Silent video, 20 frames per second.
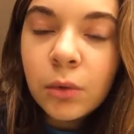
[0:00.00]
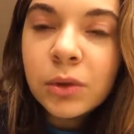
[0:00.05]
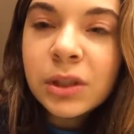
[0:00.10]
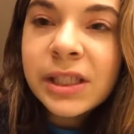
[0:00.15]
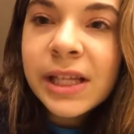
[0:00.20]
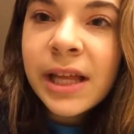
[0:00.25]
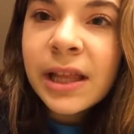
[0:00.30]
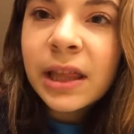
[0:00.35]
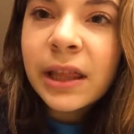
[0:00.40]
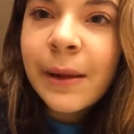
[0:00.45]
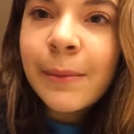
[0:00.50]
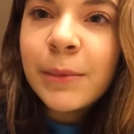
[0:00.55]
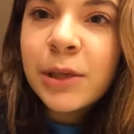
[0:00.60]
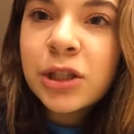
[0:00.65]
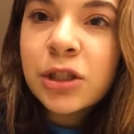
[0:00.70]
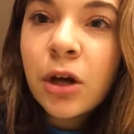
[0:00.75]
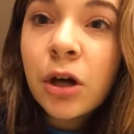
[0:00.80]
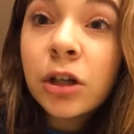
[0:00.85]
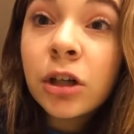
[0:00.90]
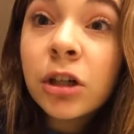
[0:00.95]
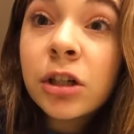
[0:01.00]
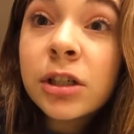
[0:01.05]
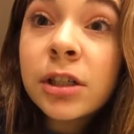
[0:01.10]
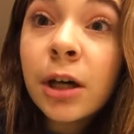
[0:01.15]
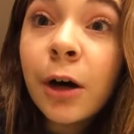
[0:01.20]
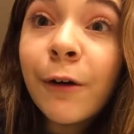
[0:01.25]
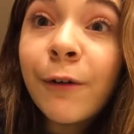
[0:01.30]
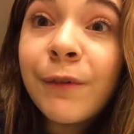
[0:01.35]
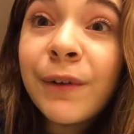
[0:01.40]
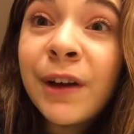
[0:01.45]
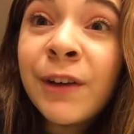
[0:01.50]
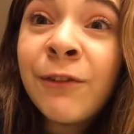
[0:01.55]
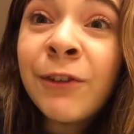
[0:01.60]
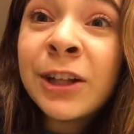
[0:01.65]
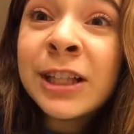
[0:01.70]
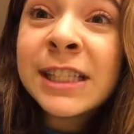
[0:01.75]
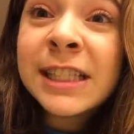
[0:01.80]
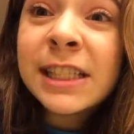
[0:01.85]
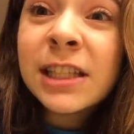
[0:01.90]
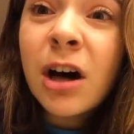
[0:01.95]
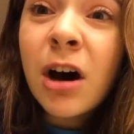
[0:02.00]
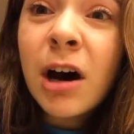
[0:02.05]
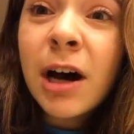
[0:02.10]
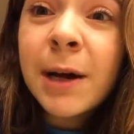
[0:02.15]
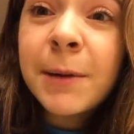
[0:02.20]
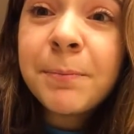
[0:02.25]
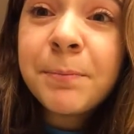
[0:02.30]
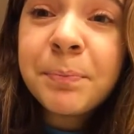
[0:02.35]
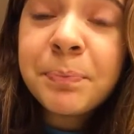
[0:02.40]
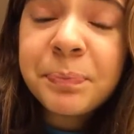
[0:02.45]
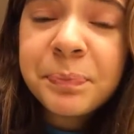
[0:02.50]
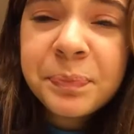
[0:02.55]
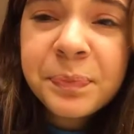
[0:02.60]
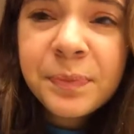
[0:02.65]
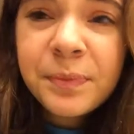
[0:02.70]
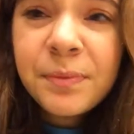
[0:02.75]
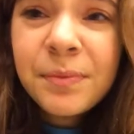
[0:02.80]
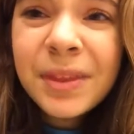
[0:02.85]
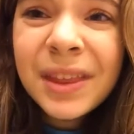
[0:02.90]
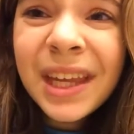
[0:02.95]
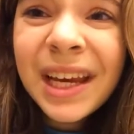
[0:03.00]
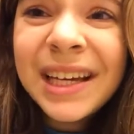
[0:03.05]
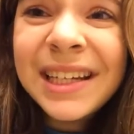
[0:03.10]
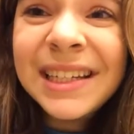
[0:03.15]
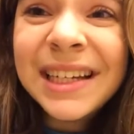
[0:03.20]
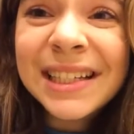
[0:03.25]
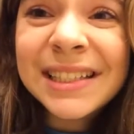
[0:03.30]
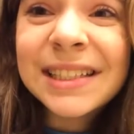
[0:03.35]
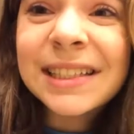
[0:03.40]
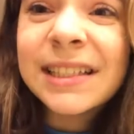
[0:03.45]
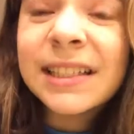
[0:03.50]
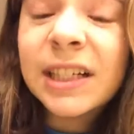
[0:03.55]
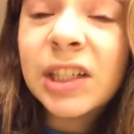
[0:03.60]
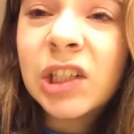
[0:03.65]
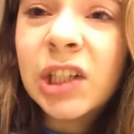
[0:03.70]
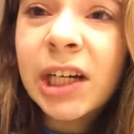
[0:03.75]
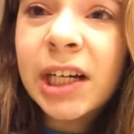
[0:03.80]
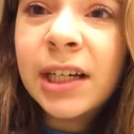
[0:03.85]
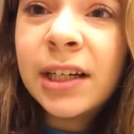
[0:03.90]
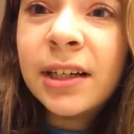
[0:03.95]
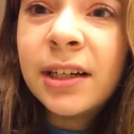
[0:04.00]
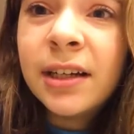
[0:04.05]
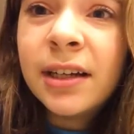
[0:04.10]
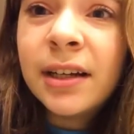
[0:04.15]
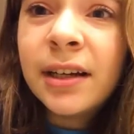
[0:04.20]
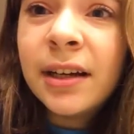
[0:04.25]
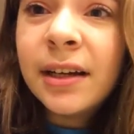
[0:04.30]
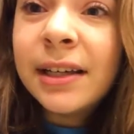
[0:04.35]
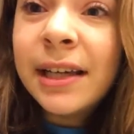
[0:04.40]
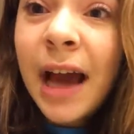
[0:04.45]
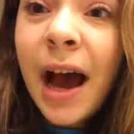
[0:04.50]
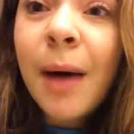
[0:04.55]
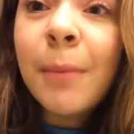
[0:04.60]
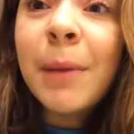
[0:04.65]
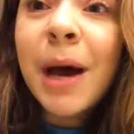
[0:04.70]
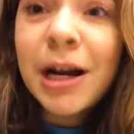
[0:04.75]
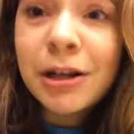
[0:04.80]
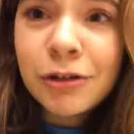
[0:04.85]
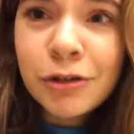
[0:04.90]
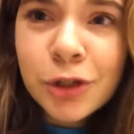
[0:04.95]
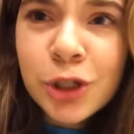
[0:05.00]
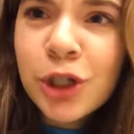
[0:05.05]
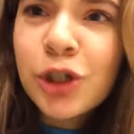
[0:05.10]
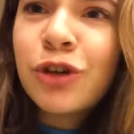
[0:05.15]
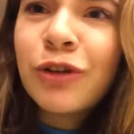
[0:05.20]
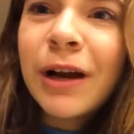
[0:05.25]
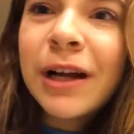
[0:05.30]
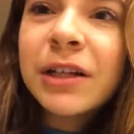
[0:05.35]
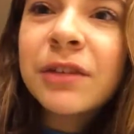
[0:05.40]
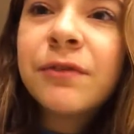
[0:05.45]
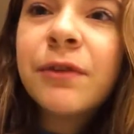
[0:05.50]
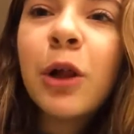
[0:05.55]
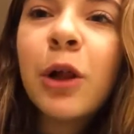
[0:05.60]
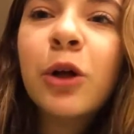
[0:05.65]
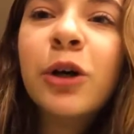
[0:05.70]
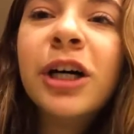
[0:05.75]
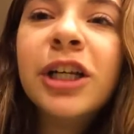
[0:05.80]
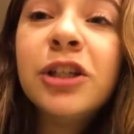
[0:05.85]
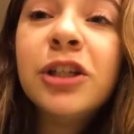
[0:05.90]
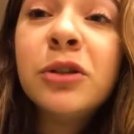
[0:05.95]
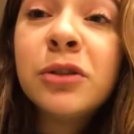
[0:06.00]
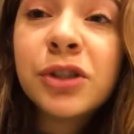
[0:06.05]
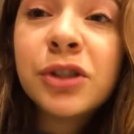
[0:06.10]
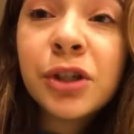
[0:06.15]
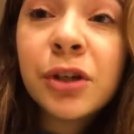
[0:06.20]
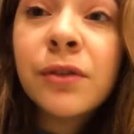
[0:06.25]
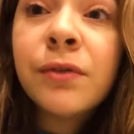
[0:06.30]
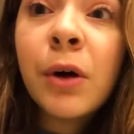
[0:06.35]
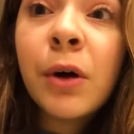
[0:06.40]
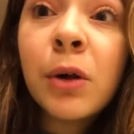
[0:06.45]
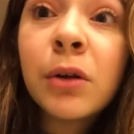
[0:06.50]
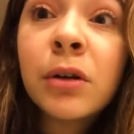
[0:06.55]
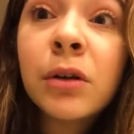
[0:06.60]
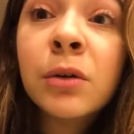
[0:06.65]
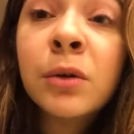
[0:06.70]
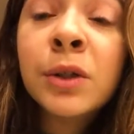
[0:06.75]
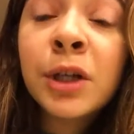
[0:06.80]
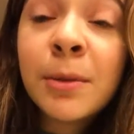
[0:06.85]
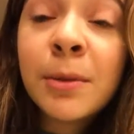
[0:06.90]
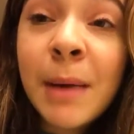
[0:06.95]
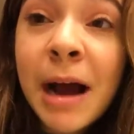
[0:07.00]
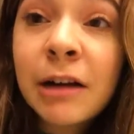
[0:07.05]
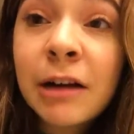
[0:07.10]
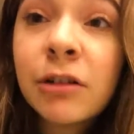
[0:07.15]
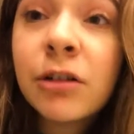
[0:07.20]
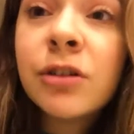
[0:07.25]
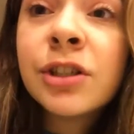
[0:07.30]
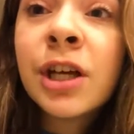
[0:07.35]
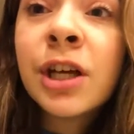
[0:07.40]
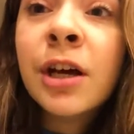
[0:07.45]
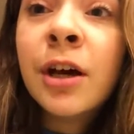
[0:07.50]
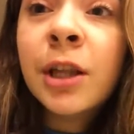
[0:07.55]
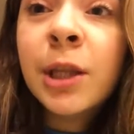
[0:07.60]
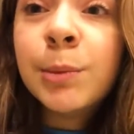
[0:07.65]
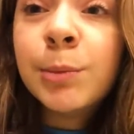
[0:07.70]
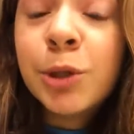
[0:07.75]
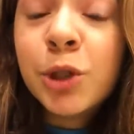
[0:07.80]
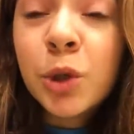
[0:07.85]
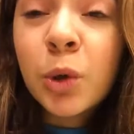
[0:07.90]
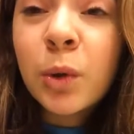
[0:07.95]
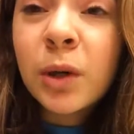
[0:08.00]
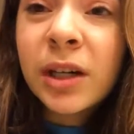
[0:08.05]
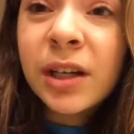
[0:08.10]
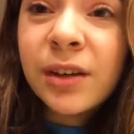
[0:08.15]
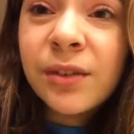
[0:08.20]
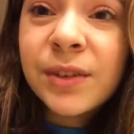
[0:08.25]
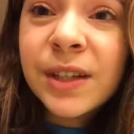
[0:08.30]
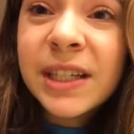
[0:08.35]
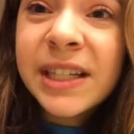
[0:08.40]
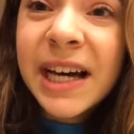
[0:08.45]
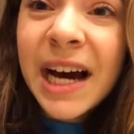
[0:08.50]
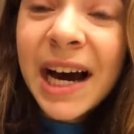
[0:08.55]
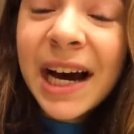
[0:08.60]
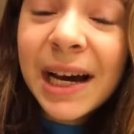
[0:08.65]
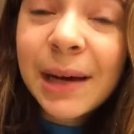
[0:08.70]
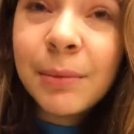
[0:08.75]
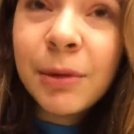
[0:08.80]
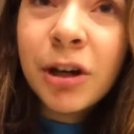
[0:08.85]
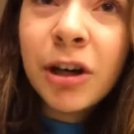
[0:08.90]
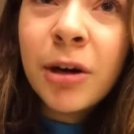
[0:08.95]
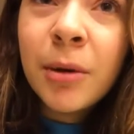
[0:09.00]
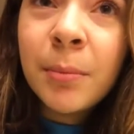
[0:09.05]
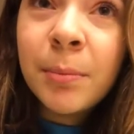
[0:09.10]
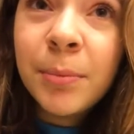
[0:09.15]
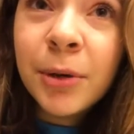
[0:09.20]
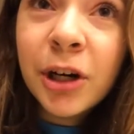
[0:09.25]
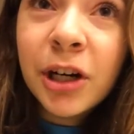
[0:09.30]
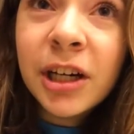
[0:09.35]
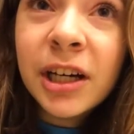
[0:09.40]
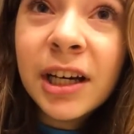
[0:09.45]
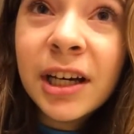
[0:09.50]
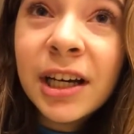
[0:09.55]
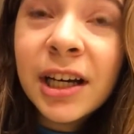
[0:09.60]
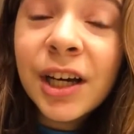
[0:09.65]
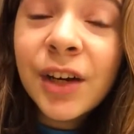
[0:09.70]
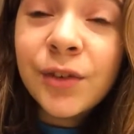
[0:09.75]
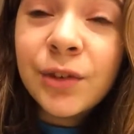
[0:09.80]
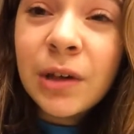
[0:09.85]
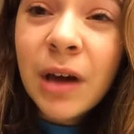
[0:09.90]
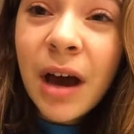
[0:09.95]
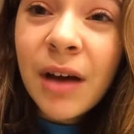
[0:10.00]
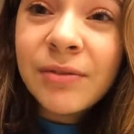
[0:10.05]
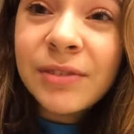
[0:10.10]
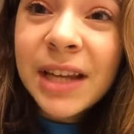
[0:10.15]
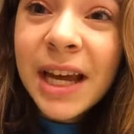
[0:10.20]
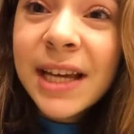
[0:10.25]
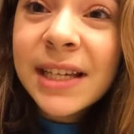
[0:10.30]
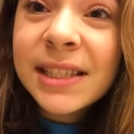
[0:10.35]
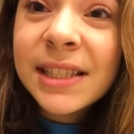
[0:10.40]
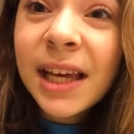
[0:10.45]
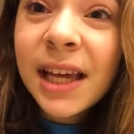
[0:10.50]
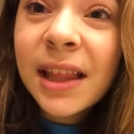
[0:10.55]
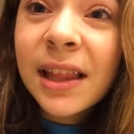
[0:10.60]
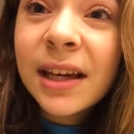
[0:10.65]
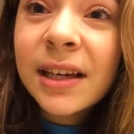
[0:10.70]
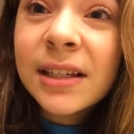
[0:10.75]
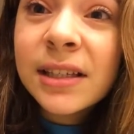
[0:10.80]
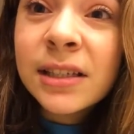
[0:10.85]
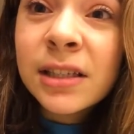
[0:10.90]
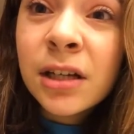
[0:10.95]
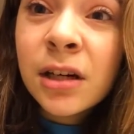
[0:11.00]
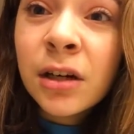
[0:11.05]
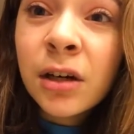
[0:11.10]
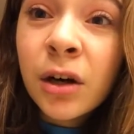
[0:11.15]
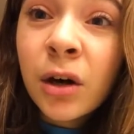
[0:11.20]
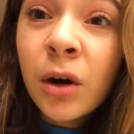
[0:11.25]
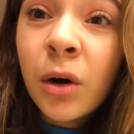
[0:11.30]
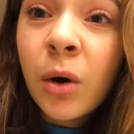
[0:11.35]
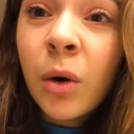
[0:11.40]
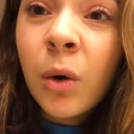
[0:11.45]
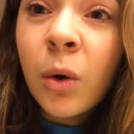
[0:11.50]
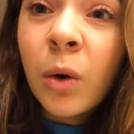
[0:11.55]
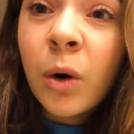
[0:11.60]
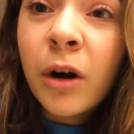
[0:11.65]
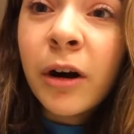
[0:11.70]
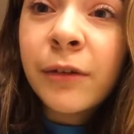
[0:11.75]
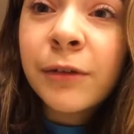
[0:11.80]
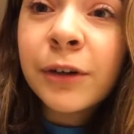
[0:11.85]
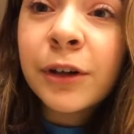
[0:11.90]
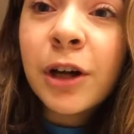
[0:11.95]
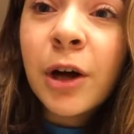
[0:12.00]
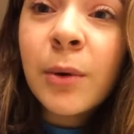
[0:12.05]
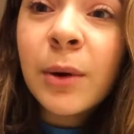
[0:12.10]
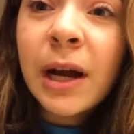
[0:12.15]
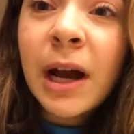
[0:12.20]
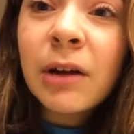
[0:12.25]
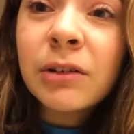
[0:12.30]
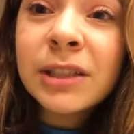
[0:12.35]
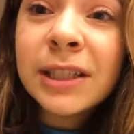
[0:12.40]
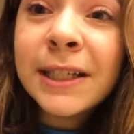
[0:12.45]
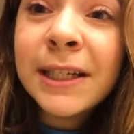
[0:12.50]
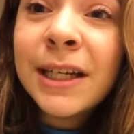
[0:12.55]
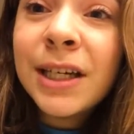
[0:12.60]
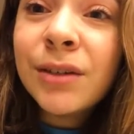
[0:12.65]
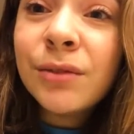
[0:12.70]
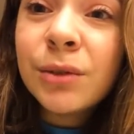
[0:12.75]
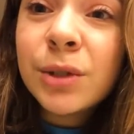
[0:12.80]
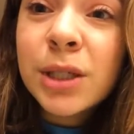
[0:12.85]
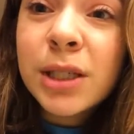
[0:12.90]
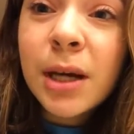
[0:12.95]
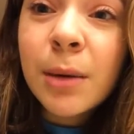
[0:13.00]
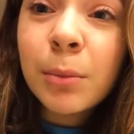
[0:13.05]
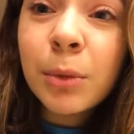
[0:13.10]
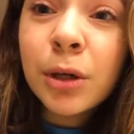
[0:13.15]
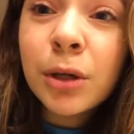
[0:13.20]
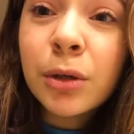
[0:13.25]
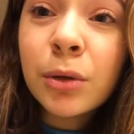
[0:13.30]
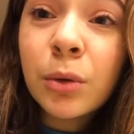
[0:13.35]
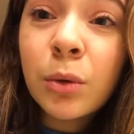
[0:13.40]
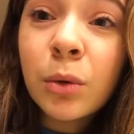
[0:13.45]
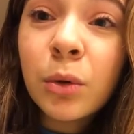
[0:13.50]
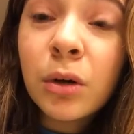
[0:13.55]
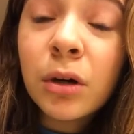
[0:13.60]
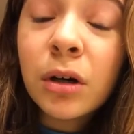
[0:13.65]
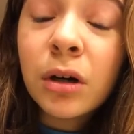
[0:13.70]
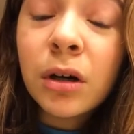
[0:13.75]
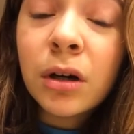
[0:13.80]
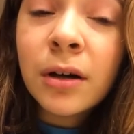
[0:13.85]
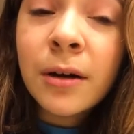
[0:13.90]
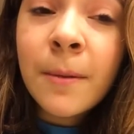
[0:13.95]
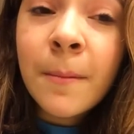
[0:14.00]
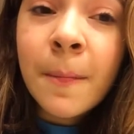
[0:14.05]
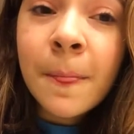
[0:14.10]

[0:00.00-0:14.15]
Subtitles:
set limits on yourself if it's not necessary. Yeah, macros are great to follow, and you should follow your macros the majority of the time. But if you have days like this, or if you're going out to eat with someone, or